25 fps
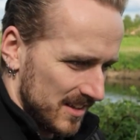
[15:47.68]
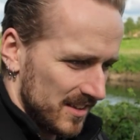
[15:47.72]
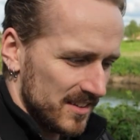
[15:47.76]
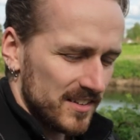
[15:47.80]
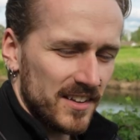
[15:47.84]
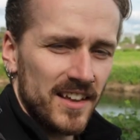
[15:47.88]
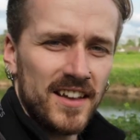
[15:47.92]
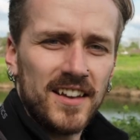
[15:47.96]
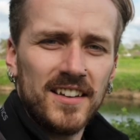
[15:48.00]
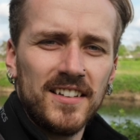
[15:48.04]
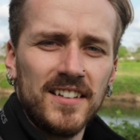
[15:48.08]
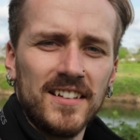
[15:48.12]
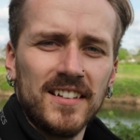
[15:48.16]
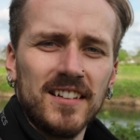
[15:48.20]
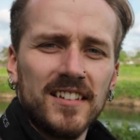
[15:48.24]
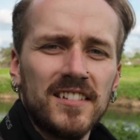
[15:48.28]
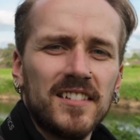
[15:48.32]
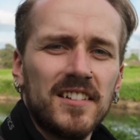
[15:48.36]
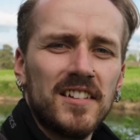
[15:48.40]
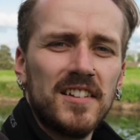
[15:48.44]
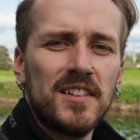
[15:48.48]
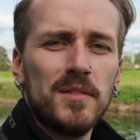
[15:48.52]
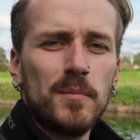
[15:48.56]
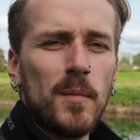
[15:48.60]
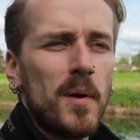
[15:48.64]
So,
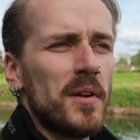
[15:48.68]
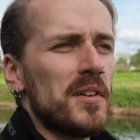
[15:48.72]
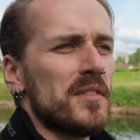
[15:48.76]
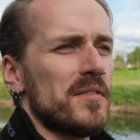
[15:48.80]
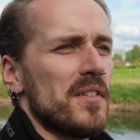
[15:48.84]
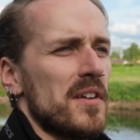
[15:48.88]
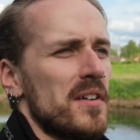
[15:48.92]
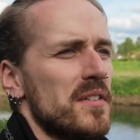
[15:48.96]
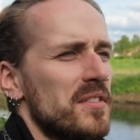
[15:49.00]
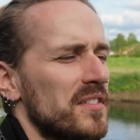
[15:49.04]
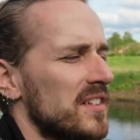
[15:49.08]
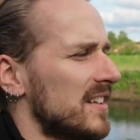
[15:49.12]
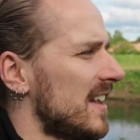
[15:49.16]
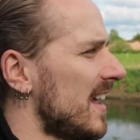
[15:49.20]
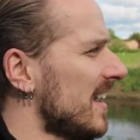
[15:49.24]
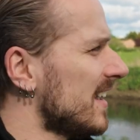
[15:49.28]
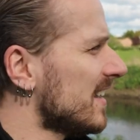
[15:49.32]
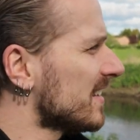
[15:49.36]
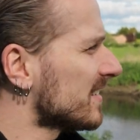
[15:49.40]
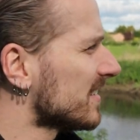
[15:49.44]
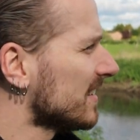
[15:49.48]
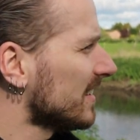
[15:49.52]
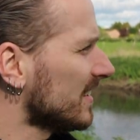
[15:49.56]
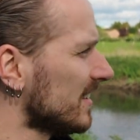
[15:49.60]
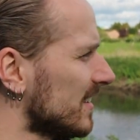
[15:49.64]
one of those
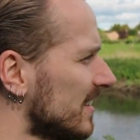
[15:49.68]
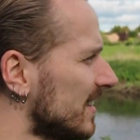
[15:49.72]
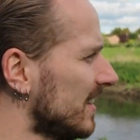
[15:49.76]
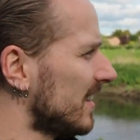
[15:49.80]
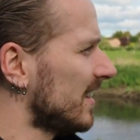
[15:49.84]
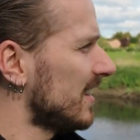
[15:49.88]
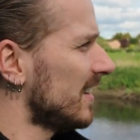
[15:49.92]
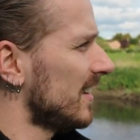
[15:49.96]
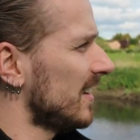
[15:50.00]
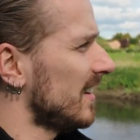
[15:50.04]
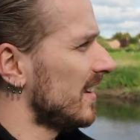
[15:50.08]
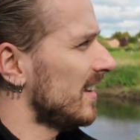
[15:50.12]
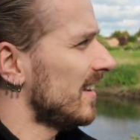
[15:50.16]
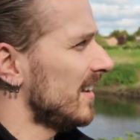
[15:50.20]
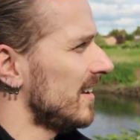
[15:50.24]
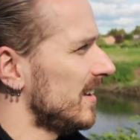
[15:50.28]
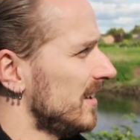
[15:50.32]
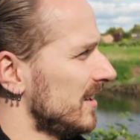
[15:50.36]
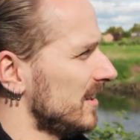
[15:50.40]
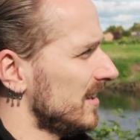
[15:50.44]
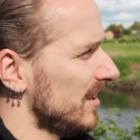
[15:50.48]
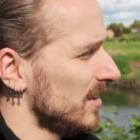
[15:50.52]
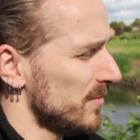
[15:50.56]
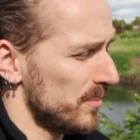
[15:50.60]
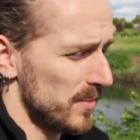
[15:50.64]
today, isn't it?
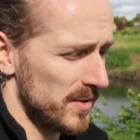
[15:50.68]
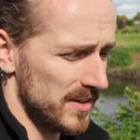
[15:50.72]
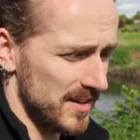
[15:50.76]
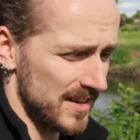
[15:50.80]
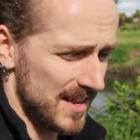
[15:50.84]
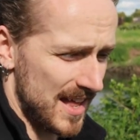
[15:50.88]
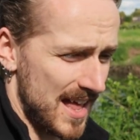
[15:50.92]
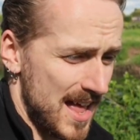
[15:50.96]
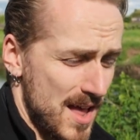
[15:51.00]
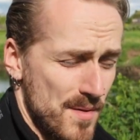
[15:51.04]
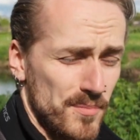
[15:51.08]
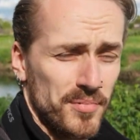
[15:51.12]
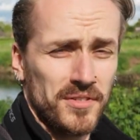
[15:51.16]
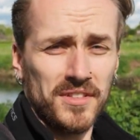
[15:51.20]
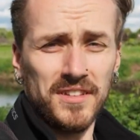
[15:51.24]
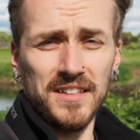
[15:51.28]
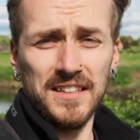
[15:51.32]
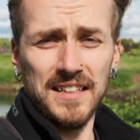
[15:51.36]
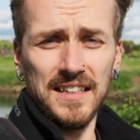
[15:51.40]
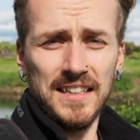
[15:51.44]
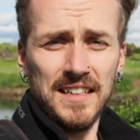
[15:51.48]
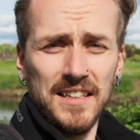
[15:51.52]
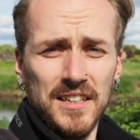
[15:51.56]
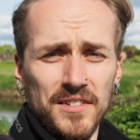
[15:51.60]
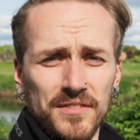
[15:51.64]
It's been an
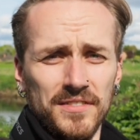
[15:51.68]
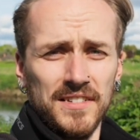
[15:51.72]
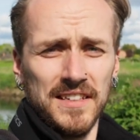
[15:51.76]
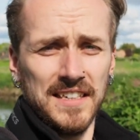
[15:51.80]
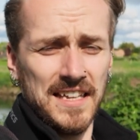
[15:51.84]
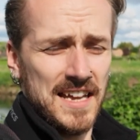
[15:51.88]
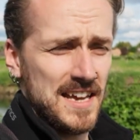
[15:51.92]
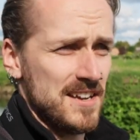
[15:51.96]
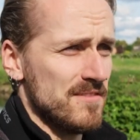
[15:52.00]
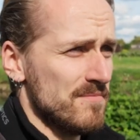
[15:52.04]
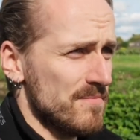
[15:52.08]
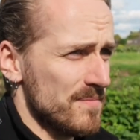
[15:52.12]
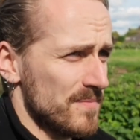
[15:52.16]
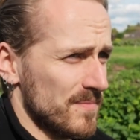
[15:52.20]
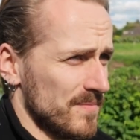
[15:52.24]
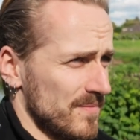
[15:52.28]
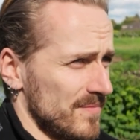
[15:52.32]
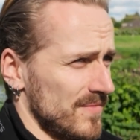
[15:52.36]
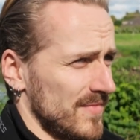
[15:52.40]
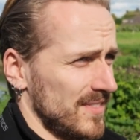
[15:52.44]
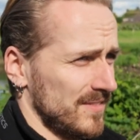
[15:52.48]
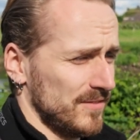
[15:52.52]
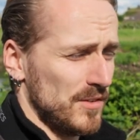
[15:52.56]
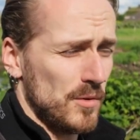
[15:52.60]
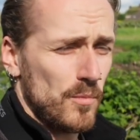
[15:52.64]
absolutely lovely day.
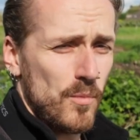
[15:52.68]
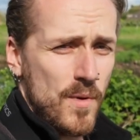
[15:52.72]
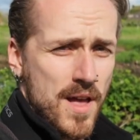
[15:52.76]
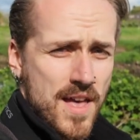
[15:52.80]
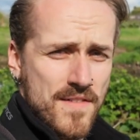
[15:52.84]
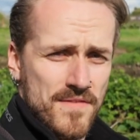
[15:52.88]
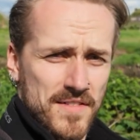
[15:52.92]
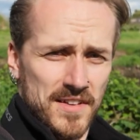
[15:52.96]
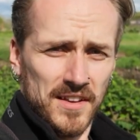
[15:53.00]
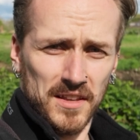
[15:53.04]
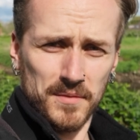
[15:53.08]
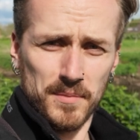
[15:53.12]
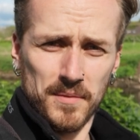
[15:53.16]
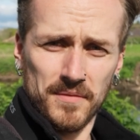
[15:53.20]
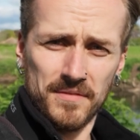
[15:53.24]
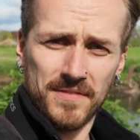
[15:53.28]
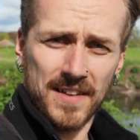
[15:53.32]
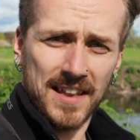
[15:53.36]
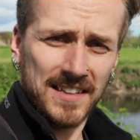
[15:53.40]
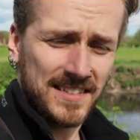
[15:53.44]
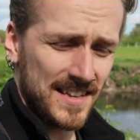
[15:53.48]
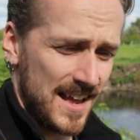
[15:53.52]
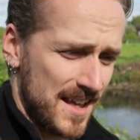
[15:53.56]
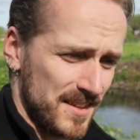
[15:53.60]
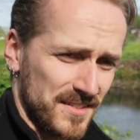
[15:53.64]
The weather has been
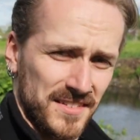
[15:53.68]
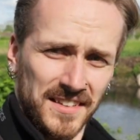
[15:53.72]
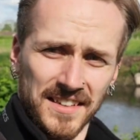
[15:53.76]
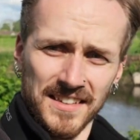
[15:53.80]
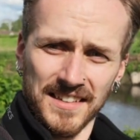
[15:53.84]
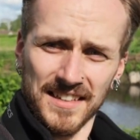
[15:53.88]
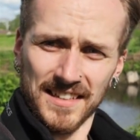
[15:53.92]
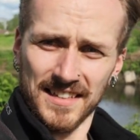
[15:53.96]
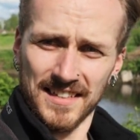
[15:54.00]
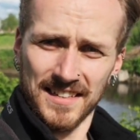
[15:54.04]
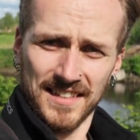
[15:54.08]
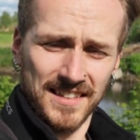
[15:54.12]
fantastic.